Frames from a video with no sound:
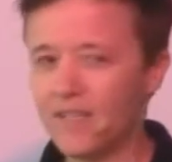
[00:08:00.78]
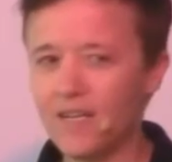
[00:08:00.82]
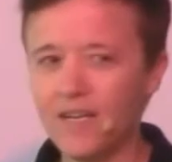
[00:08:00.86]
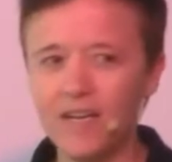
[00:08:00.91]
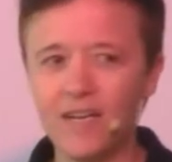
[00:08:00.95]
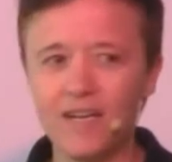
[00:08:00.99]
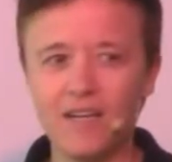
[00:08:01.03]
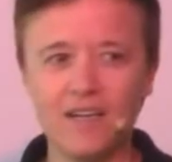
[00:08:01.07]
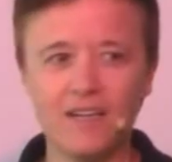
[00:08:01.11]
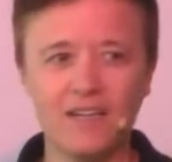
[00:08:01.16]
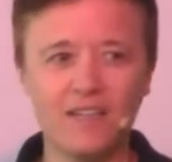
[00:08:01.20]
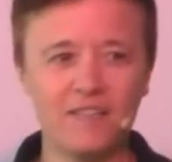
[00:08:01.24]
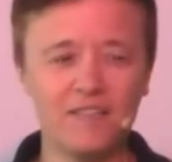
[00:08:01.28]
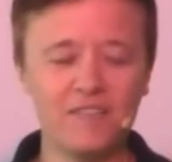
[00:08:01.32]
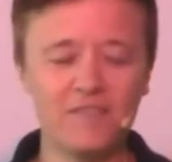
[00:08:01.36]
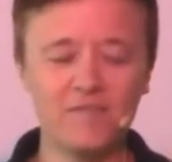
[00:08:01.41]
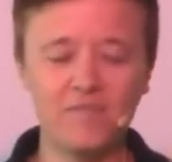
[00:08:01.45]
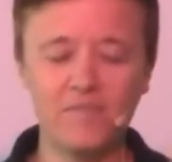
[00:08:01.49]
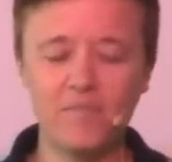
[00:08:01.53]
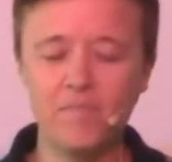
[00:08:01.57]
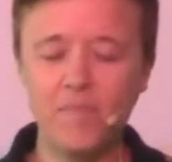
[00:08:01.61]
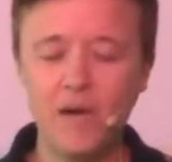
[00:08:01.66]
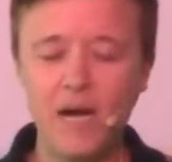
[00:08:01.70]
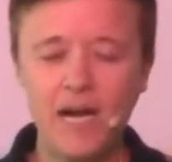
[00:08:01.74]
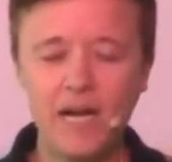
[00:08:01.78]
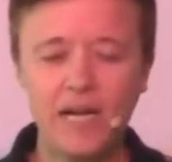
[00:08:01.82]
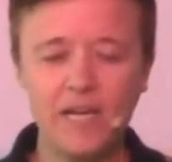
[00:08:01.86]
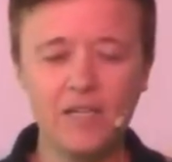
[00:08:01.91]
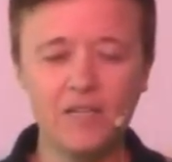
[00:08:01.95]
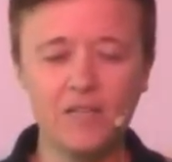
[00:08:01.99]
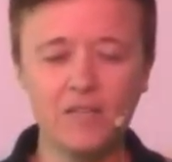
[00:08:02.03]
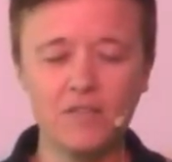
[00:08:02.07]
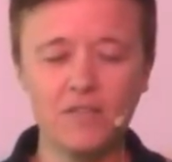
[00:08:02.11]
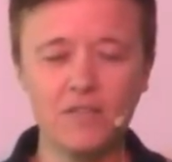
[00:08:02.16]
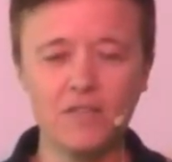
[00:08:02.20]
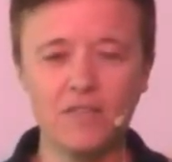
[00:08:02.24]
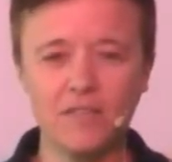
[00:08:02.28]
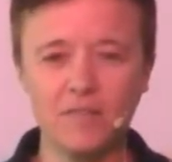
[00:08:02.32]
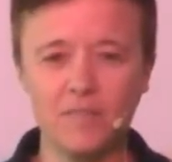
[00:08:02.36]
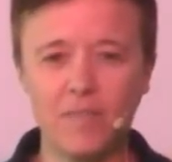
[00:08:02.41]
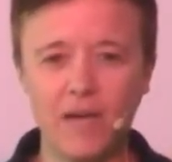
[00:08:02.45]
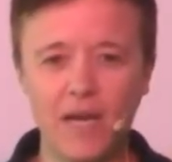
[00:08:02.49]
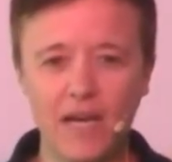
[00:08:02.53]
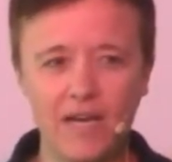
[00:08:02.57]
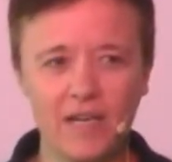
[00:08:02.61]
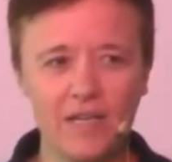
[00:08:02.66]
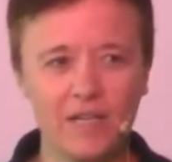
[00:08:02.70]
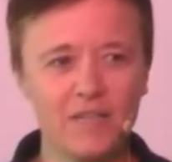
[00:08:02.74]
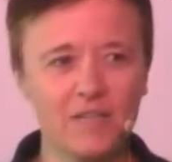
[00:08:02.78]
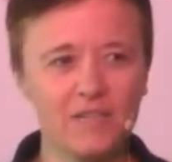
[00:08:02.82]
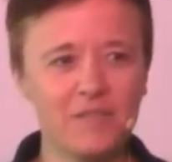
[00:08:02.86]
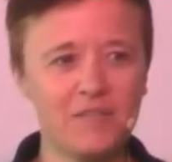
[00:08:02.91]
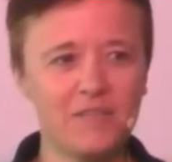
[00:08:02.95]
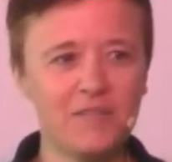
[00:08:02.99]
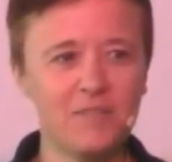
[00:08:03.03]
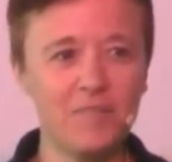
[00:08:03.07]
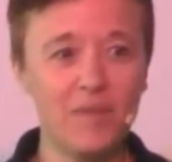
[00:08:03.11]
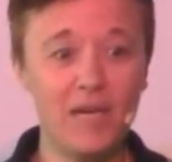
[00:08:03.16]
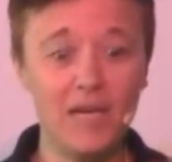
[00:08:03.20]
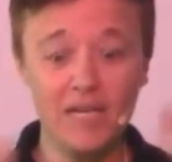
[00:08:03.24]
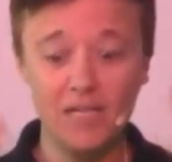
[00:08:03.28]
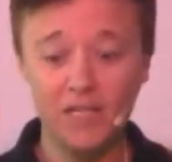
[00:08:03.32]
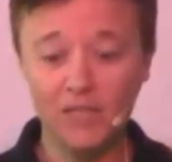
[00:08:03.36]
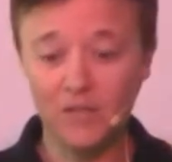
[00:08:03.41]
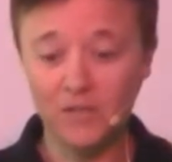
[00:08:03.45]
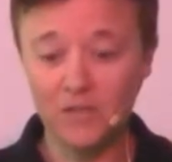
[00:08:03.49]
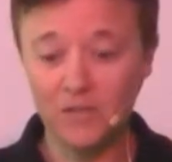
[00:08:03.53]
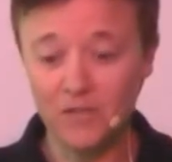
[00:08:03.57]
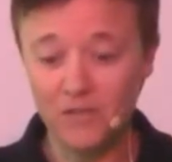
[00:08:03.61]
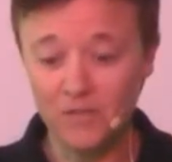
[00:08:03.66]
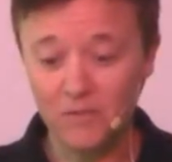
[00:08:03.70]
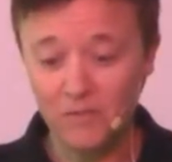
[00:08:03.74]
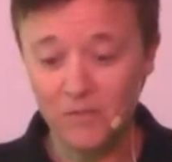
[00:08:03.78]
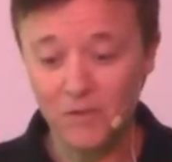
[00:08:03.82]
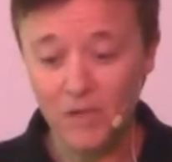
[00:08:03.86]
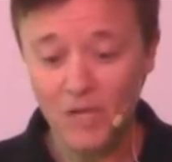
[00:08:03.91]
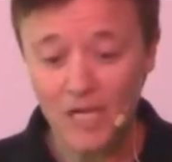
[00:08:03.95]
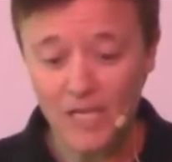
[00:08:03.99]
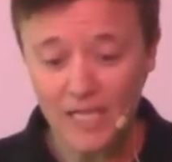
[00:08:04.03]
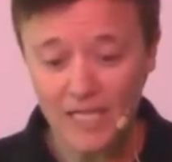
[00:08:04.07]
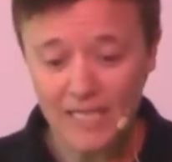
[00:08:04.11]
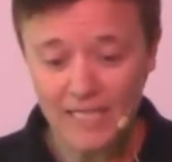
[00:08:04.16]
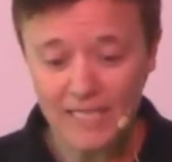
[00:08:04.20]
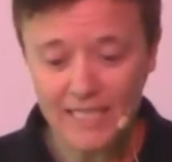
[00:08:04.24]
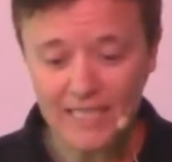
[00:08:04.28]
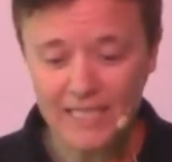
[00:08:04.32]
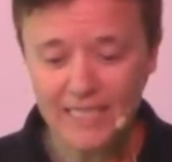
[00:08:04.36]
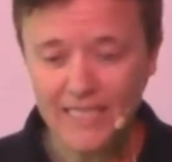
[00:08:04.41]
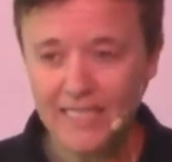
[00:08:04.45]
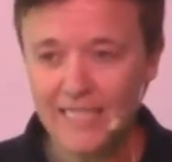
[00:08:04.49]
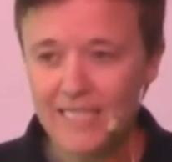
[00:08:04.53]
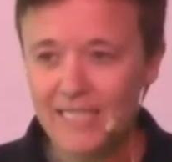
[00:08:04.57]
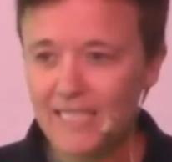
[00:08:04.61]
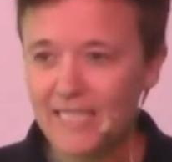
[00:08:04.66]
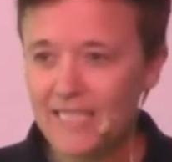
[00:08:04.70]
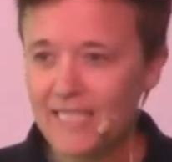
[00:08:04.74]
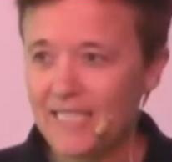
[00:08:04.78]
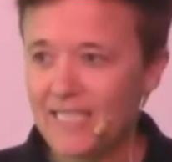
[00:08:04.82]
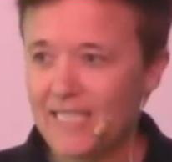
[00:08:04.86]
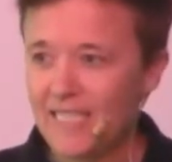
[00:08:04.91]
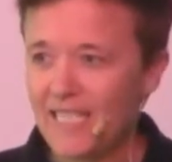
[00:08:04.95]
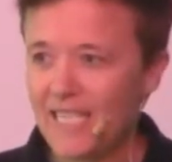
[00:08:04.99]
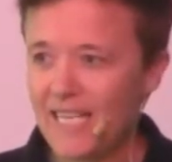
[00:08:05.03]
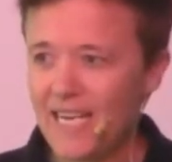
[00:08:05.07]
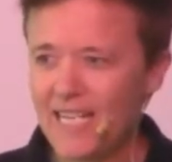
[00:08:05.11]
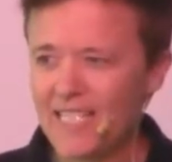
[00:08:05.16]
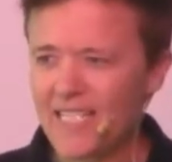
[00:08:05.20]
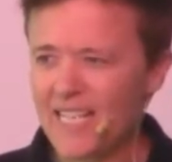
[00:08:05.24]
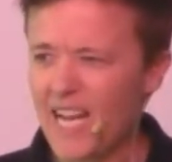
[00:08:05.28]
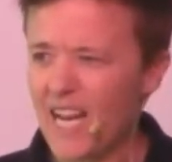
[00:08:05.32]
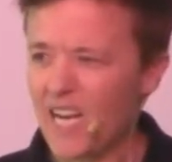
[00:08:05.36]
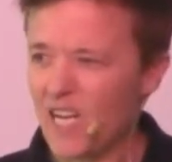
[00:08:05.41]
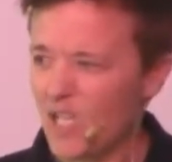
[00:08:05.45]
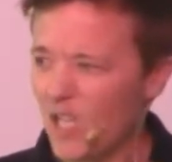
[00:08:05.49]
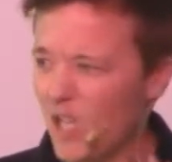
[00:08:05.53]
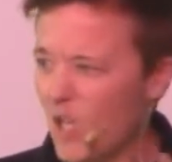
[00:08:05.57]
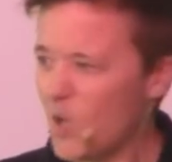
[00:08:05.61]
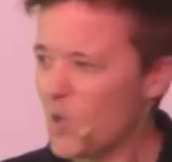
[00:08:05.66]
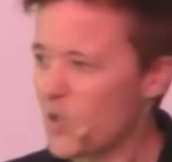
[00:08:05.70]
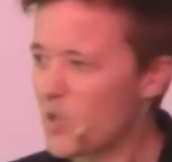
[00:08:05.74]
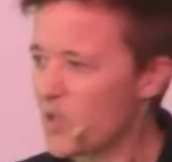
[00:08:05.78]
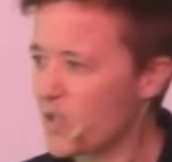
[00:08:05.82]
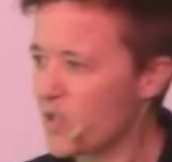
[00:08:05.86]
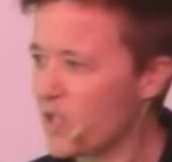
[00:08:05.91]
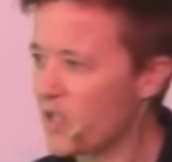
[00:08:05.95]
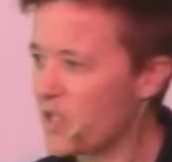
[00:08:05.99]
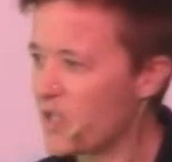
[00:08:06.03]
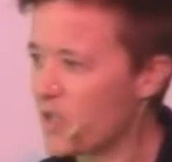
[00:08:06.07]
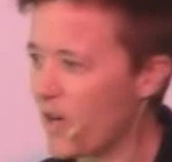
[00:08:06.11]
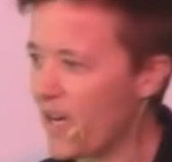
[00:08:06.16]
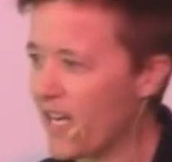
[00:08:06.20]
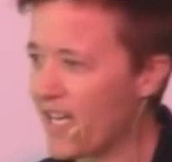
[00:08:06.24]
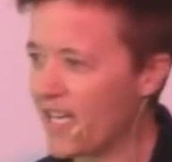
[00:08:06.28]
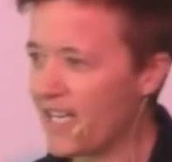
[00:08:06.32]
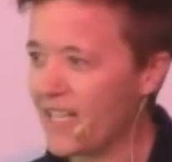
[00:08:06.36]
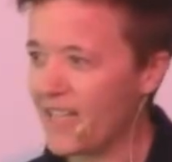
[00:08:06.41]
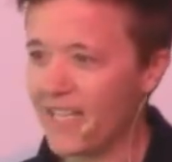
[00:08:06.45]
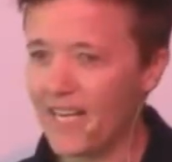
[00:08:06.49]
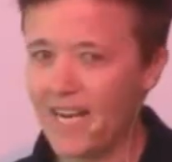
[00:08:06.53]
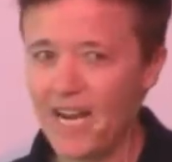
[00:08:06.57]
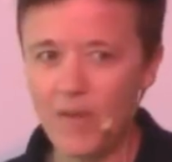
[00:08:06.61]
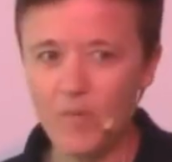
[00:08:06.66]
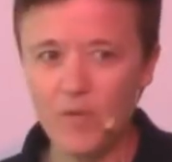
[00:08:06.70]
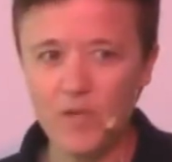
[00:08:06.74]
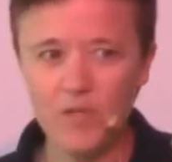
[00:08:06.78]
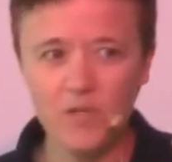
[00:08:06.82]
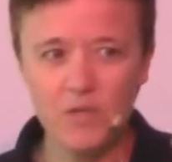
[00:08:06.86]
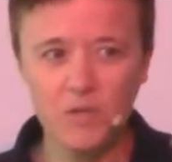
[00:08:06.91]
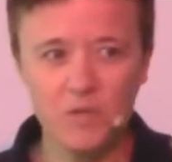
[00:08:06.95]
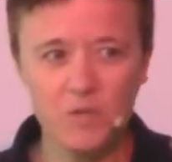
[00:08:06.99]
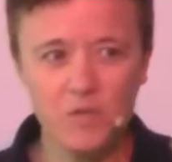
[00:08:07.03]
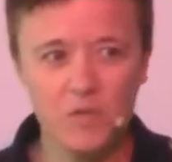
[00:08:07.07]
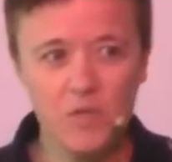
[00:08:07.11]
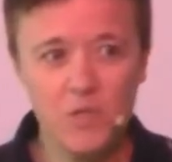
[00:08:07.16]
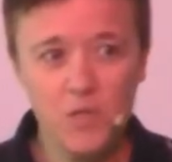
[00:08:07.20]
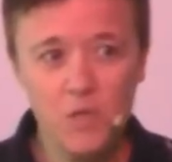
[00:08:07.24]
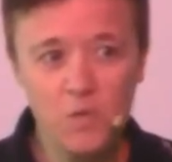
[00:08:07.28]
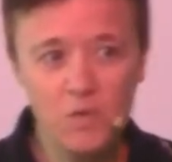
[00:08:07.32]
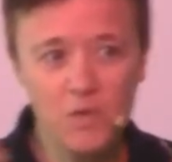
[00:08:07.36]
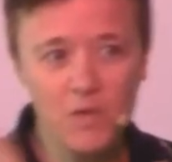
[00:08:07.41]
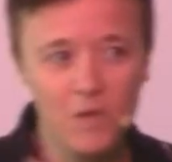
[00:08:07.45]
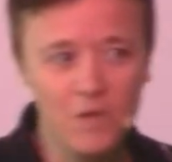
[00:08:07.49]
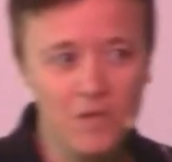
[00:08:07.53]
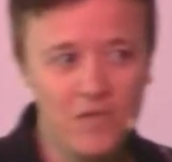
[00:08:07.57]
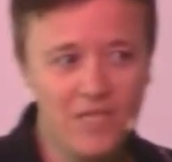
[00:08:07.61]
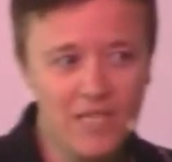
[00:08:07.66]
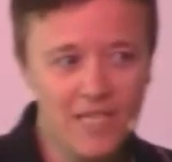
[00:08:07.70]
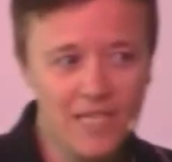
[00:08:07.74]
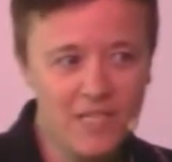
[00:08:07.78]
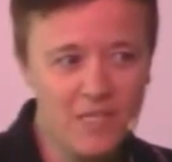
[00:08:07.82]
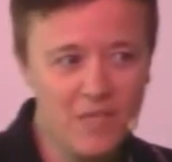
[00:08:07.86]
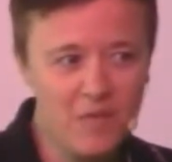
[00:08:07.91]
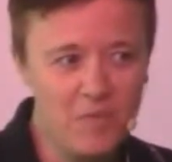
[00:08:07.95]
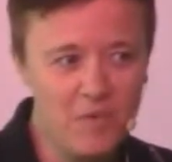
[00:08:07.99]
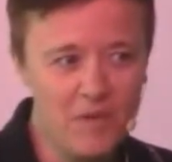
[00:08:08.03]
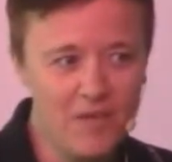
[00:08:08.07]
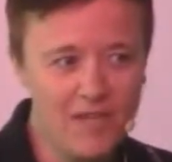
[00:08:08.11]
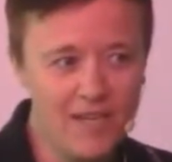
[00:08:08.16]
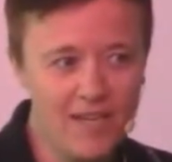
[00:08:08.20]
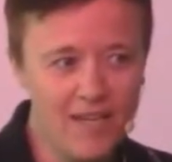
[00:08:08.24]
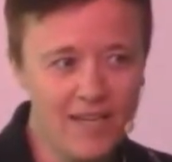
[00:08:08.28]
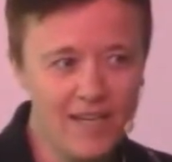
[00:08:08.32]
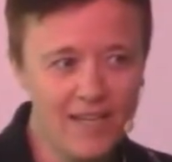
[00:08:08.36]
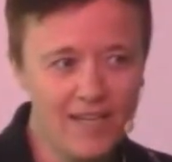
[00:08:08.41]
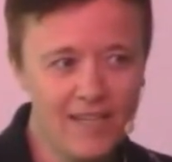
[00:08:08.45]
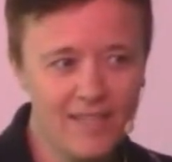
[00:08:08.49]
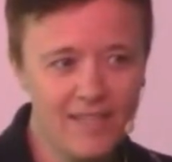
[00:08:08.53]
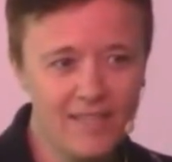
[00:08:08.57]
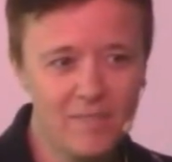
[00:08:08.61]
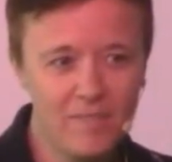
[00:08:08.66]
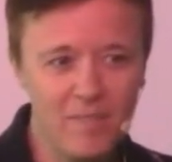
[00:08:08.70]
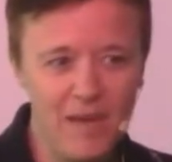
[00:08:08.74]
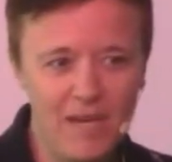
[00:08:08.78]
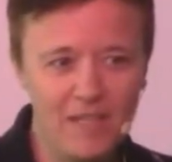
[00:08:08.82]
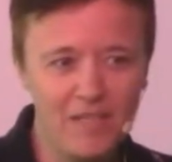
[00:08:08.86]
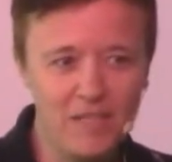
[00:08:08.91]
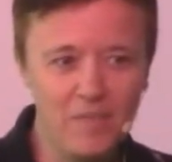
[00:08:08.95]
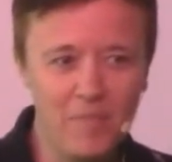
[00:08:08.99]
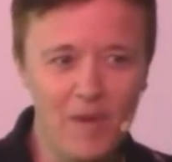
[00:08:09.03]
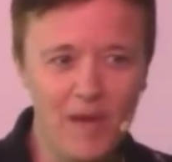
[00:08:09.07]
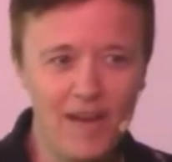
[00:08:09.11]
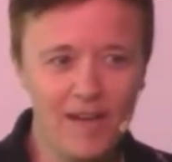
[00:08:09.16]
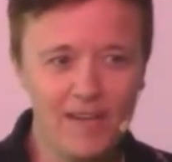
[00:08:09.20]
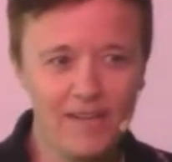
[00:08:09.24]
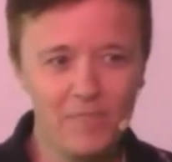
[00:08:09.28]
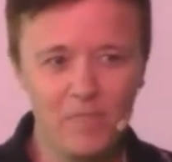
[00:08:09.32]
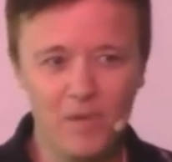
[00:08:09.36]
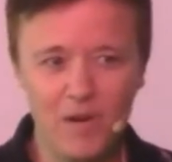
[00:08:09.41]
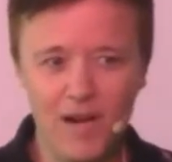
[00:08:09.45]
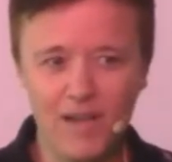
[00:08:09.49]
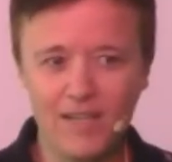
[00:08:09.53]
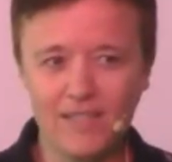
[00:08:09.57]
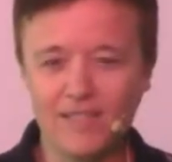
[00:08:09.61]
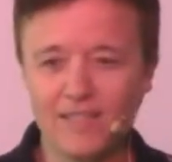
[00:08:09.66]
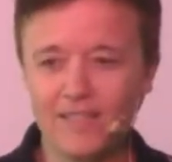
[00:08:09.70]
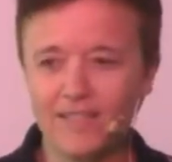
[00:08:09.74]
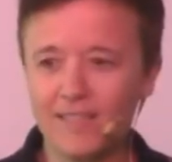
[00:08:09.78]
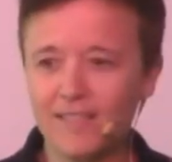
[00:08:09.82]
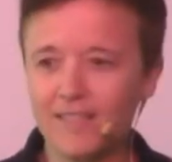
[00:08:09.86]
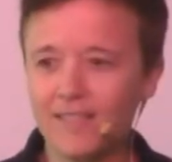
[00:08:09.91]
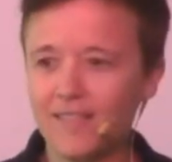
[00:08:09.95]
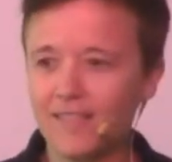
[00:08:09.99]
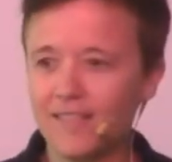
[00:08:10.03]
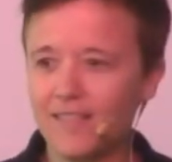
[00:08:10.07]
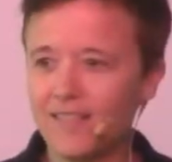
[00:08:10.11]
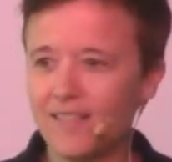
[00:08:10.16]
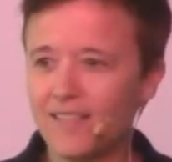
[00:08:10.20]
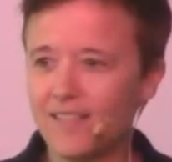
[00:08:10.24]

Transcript: uh, miles and miles and miles of running. And as I got closer to training, then I would do two of those things in one day, back to back, practicing.